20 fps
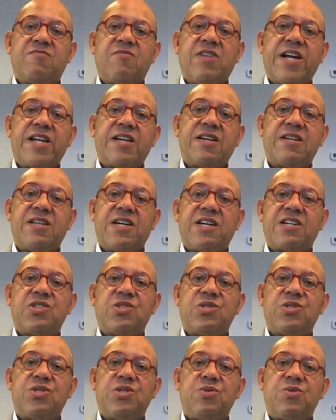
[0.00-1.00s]
right
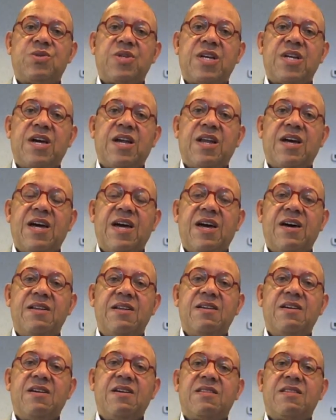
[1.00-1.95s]
connections, you can get ahead.